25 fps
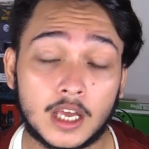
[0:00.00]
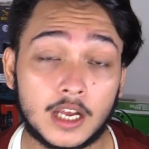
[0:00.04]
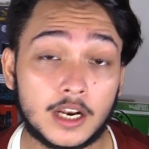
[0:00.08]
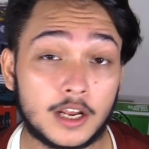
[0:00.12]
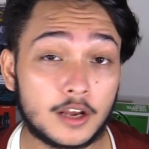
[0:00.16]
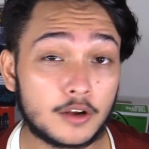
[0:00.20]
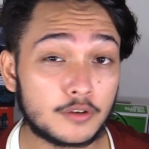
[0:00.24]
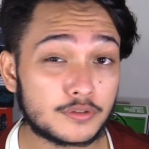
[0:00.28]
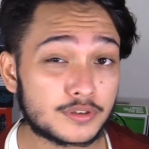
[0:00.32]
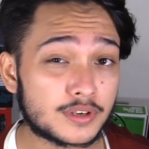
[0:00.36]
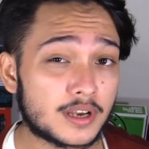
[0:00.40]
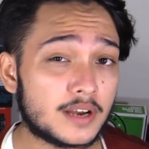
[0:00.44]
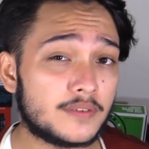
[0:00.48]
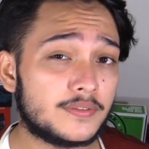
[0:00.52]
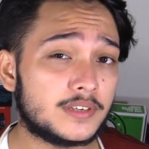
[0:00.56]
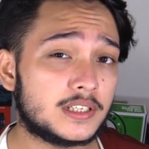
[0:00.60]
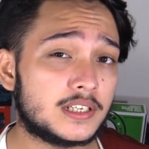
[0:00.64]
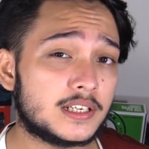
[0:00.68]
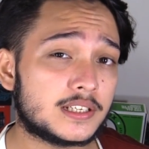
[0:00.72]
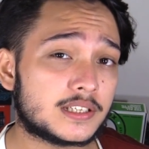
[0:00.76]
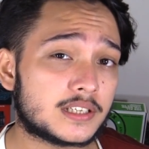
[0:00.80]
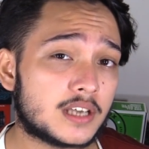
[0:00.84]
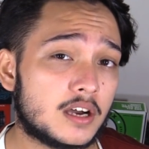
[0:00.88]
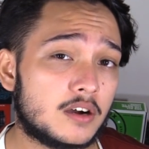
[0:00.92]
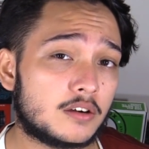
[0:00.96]
I also have a
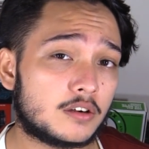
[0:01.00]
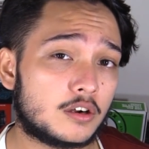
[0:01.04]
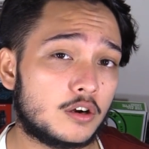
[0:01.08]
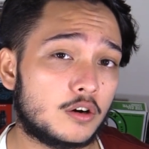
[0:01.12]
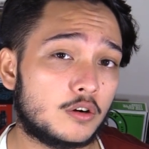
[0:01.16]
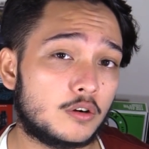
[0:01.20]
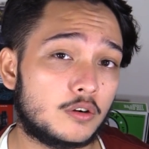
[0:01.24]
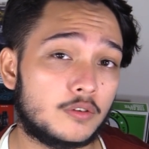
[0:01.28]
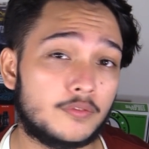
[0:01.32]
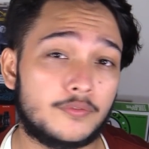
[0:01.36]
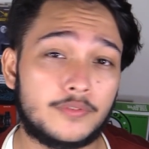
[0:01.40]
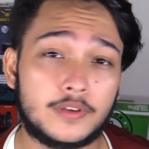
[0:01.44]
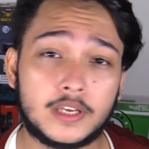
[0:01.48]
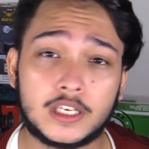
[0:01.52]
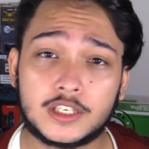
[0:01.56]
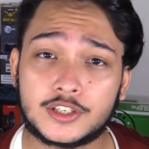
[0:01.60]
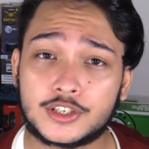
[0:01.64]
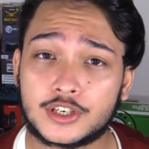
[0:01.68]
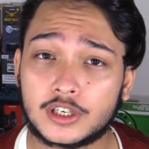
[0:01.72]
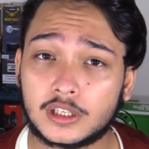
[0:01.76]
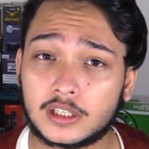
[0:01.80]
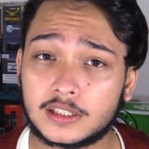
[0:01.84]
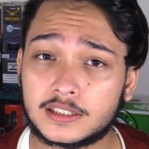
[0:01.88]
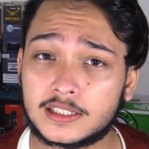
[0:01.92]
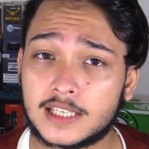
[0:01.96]
discount code,
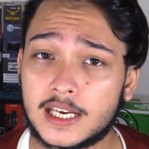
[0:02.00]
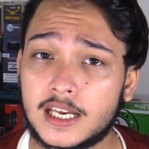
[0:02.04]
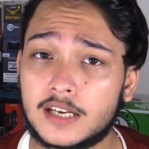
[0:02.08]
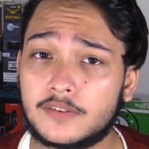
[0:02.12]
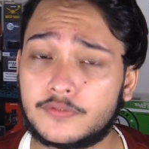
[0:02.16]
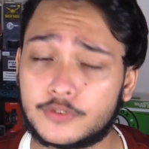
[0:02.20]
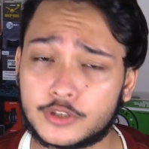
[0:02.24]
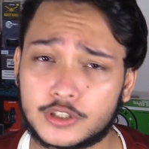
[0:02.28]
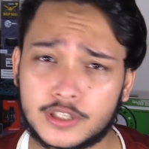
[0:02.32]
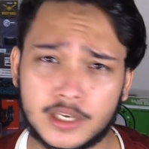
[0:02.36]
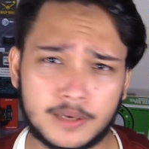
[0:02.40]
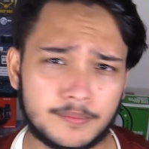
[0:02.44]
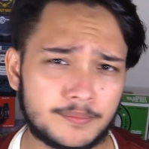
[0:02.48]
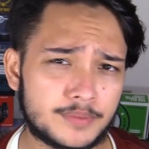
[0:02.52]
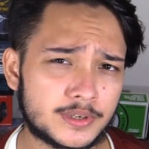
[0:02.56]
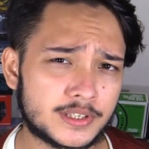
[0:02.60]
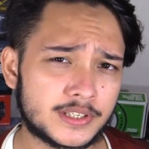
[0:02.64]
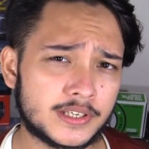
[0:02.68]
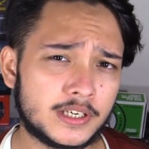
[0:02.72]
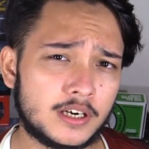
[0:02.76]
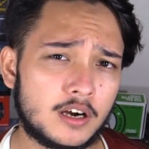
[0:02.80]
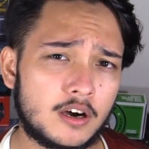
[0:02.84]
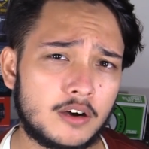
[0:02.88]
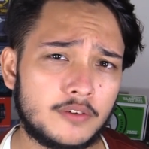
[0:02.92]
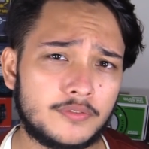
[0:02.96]
VChilla10 for
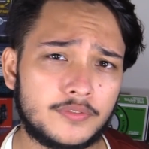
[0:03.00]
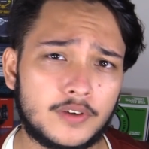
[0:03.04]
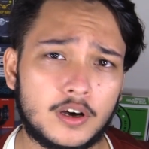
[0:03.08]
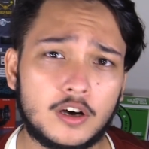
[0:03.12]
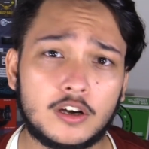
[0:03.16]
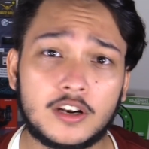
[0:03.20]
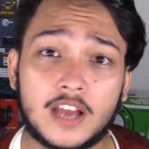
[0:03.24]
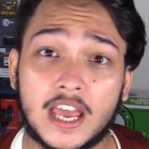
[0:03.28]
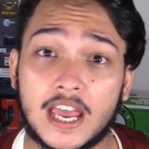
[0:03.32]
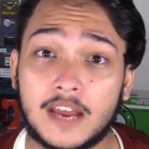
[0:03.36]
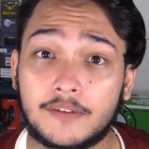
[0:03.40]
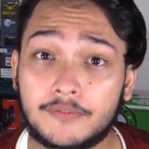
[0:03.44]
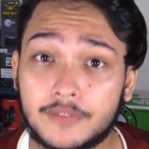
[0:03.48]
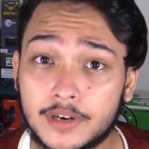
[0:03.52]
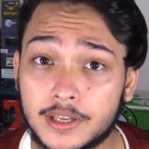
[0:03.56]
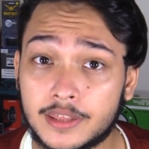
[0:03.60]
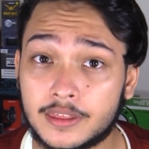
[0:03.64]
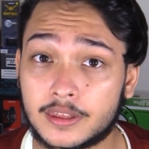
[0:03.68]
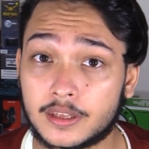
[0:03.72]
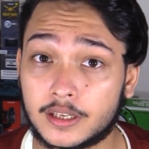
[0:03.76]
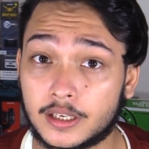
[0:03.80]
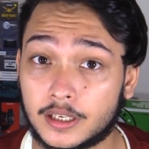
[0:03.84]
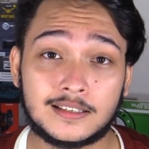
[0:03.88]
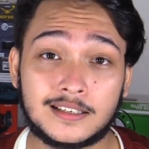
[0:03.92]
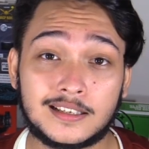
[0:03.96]
10% off on
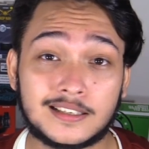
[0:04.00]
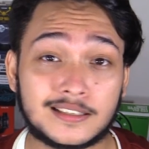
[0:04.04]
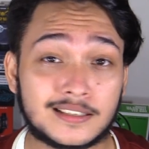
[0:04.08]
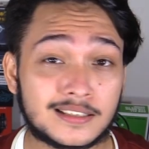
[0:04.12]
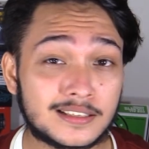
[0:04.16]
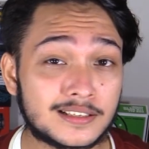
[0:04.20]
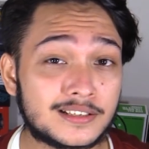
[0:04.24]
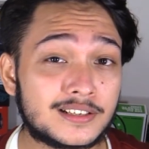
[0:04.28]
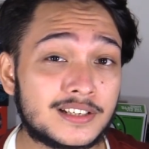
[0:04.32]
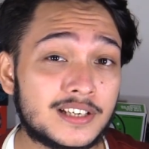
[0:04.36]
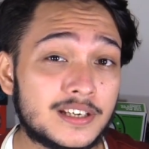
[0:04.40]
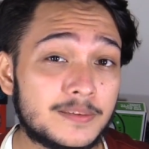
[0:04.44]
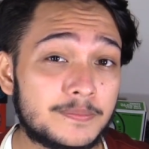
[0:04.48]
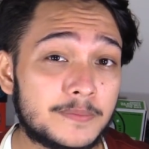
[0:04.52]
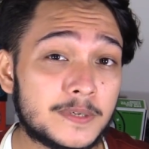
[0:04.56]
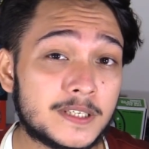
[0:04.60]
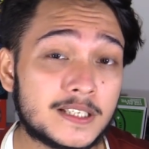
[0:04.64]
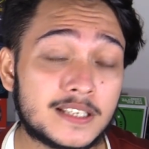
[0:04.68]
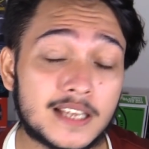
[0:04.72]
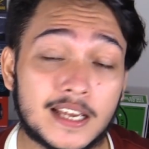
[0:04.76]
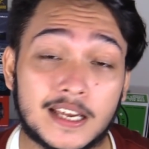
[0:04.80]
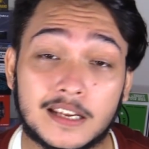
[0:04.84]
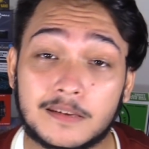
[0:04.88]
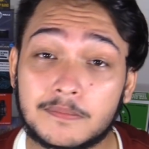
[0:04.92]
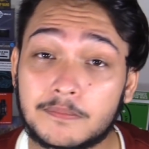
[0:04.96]
everything. It's the cheapest
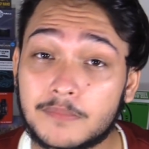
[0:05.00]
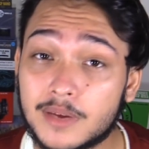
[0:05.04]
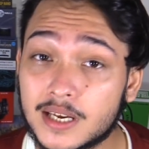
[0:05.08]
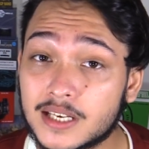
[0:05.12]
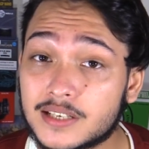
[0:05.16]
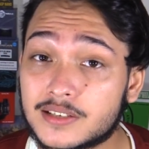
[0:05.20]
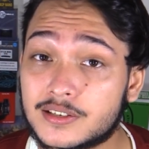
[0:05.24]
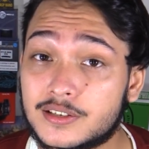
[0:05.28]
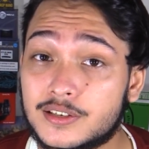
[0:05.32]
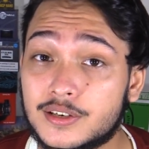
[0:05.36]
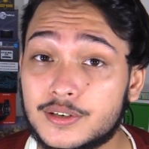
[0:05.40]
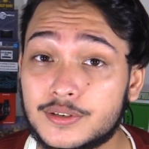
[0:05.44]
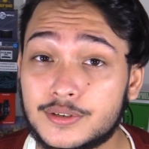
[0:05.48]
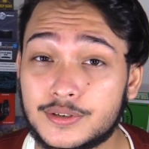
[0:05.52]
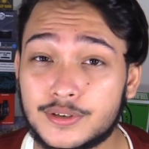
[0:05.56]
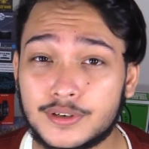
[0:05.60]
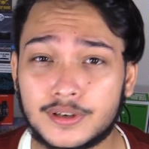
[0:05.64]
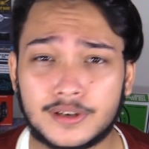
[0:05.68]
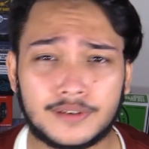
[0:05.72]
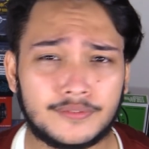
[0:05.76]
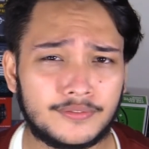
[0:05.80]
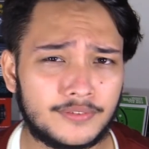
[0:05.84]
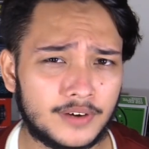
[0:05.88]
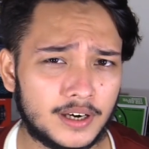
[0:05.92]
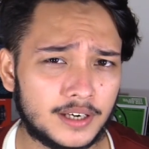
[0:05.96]
and best juice you
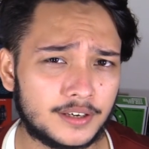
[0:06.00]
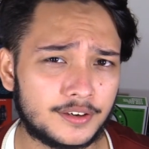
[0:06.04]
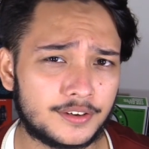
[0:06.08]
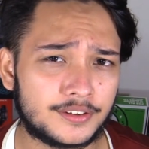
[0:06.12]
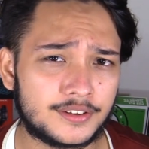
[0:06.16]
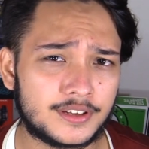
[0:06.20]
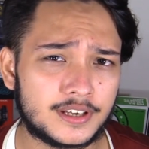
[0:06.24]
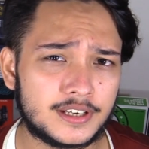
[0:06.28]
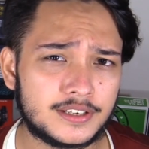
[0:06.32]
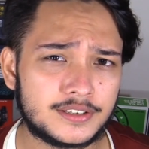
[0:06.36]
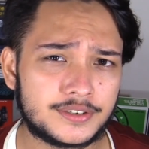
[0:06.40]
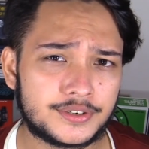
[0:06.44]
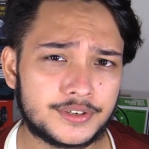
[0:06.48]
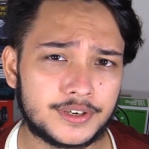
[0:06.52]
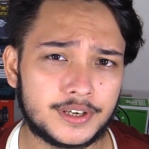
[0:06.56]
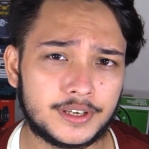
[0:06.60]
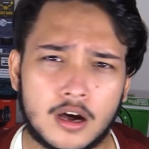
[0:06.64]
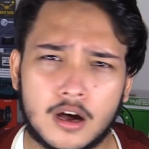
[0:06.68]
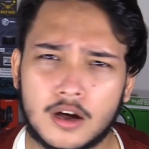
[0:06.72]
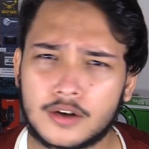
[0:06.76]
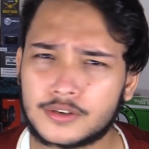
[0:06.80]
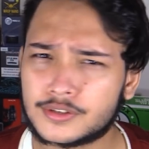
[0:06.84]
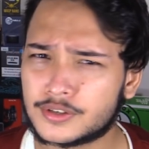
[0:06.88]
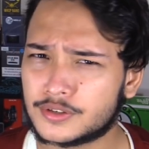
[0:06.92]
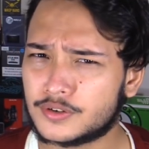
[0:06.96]
can find on the internet.
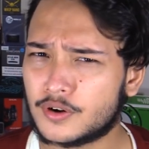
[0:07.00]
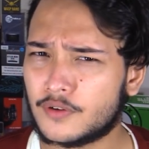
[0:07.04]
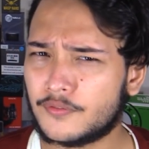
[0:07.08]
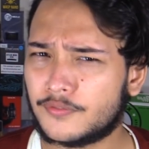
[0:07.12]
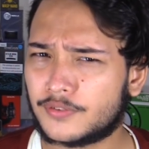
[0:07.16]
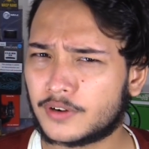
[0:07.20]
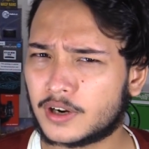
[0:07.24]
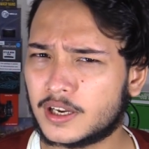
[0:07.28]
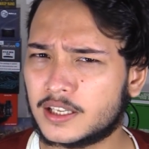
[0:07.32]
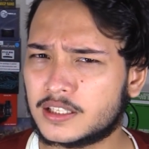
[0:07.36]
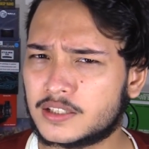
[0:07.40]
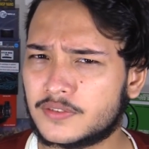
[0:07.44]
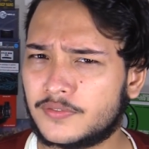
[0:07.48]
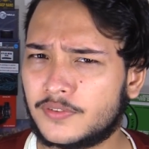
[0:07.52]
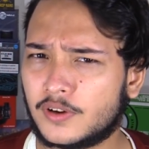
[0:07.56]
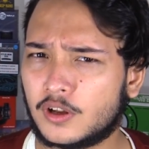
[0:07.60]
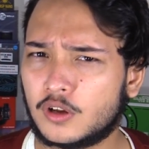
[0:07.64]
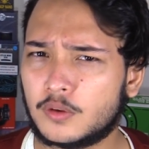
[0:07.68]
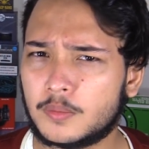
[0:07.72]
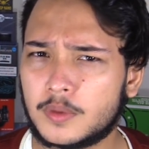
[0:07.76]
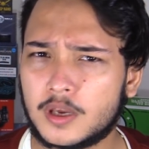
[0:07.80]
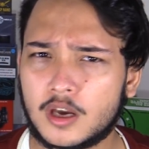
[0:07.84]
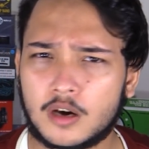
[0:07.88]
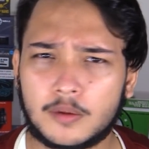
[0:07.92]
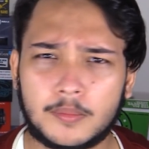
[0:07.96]
Also, don't forget to follow
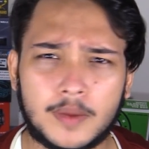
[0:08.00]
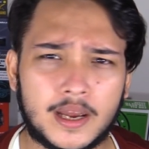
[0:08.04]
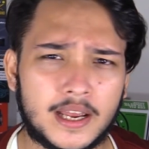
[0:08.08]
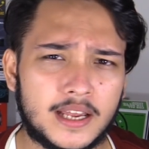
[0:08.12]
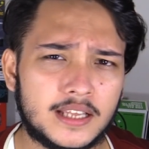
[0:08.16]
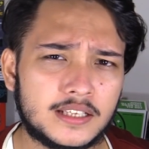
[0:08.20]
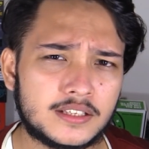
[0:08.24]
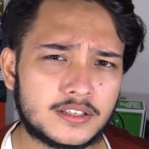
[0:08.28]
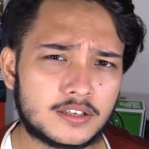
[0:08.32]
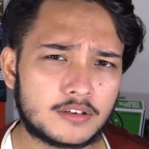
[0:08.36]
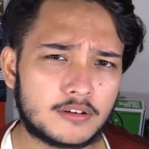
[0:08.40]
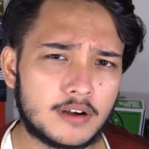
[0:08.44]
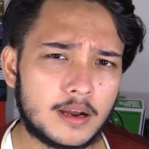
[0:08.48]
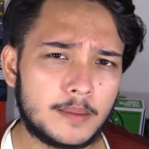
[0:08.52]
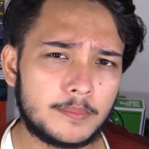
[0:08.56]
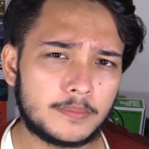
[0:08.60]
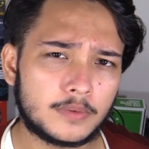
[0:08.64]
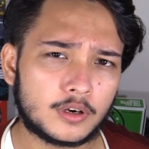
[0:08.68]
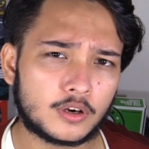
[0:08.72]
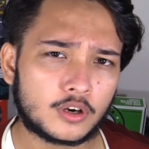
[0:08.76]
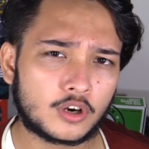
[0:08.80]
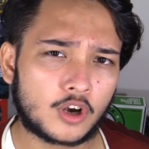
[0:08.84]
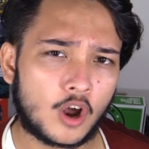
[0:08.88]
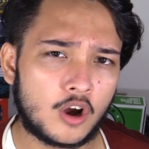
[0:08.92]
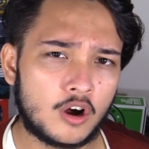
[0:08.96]
me on my Instagram
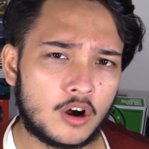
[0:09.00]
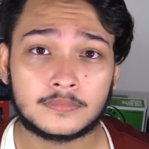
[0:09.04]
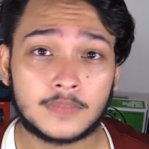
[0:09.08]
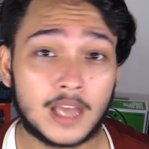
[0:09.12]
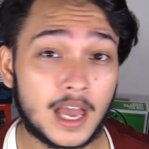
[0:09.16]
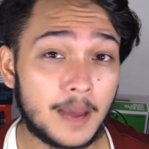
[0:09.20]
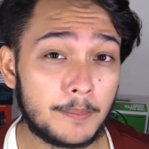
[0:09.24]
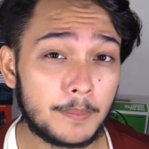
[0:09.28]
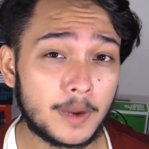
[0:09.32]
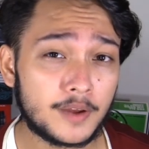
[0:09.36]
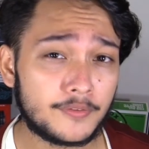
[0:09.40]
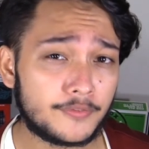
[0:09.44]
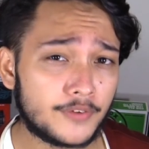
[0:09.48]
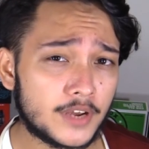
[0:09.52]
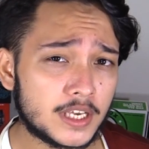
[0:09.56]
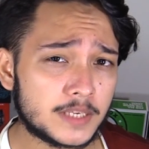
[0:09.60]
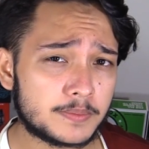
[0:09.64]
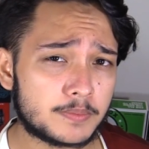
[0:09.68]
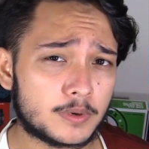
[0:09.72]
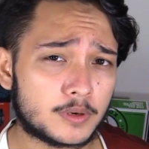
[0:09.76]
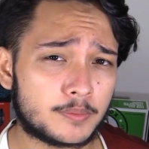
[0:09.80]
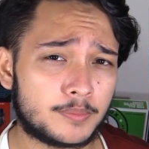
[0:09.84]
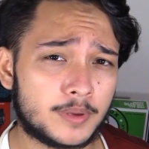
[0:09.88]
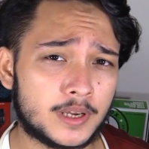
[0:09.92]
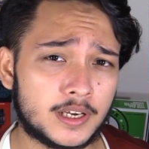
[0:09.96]
and my
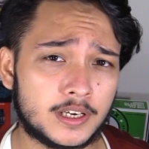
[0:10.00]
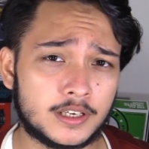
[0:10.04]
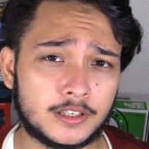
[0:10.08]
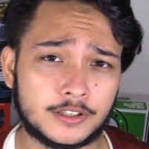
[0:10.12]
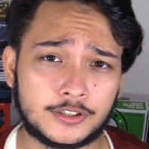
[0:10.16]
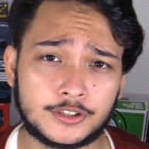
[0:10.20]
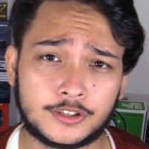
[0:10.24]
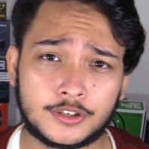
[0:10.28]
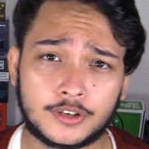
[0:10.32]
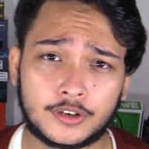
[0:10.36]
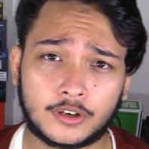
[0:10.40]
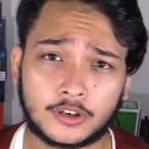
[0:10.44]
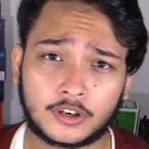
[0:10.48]
Facebook page.